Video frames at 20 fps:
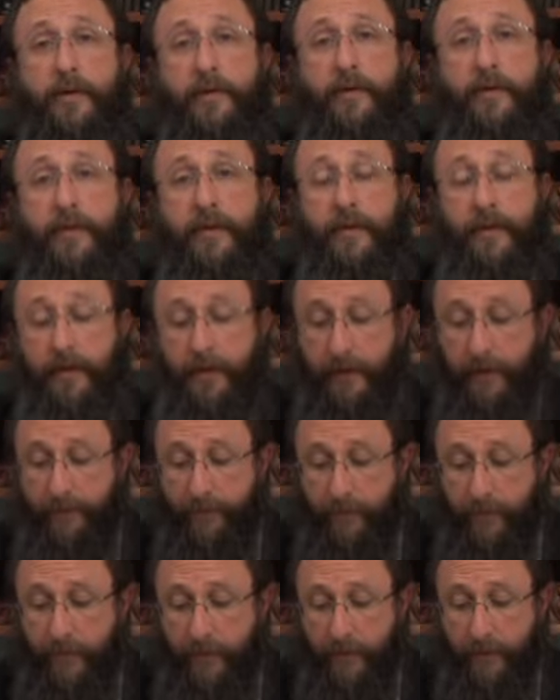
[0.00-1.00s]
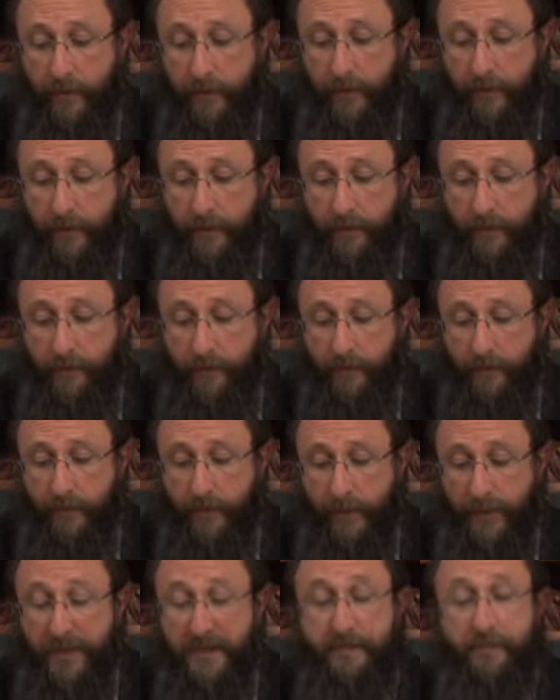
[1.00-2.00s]
a
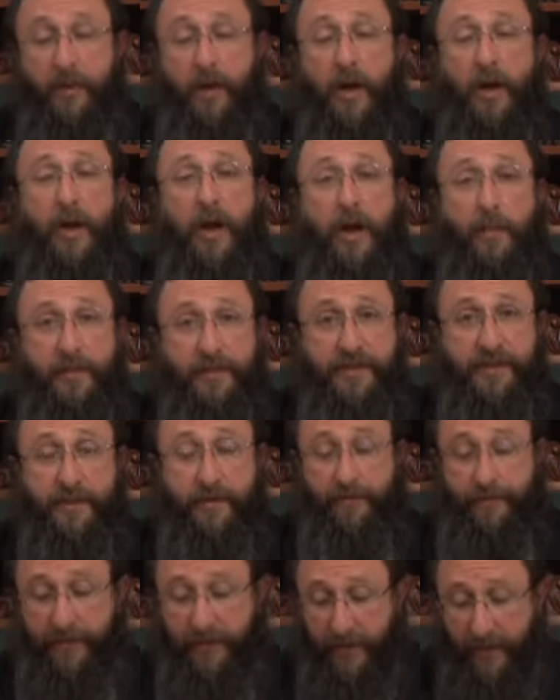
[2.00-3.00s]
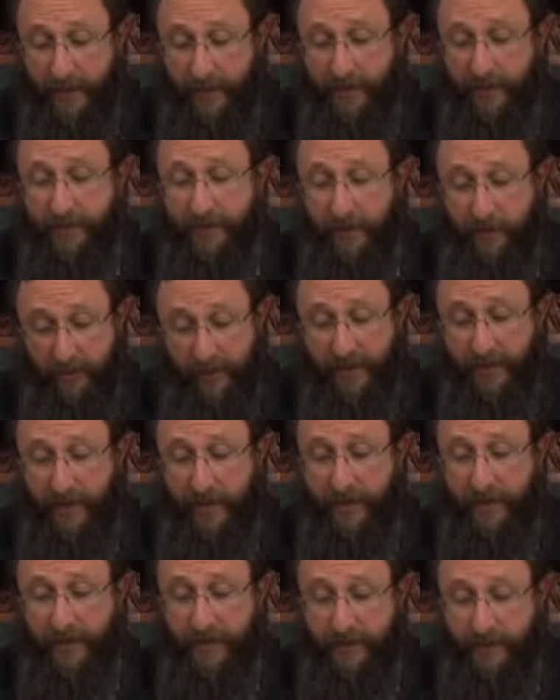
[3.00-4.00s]
spot opposite the gate, the great
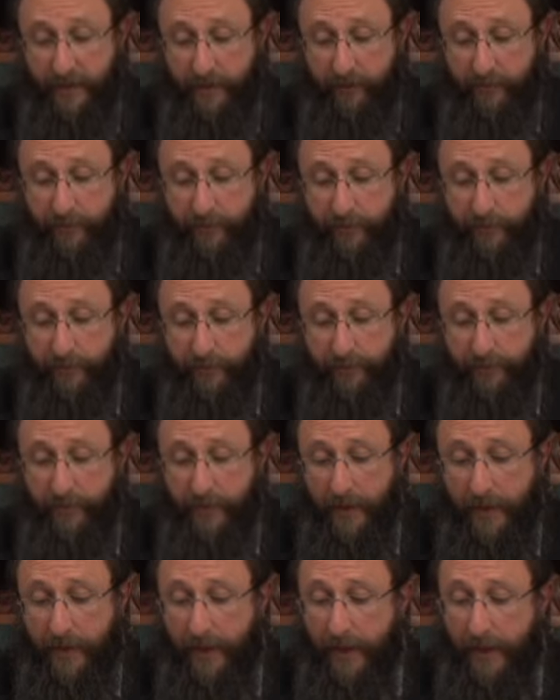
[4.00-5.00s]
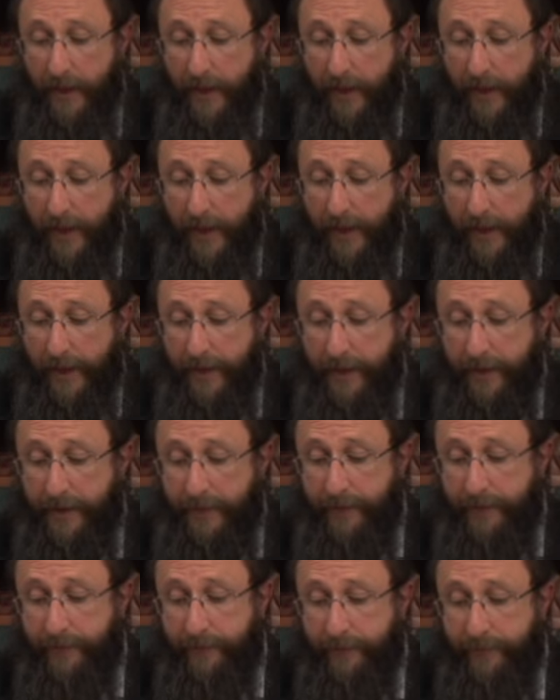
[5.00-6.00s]
gate itself,
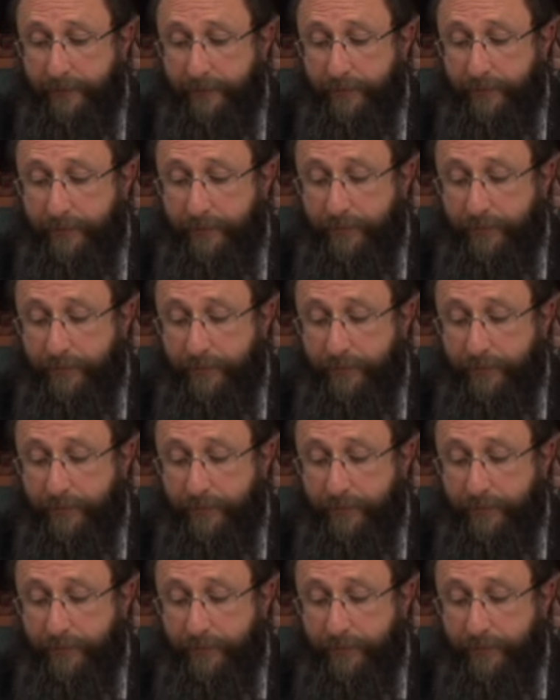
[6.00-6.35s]
and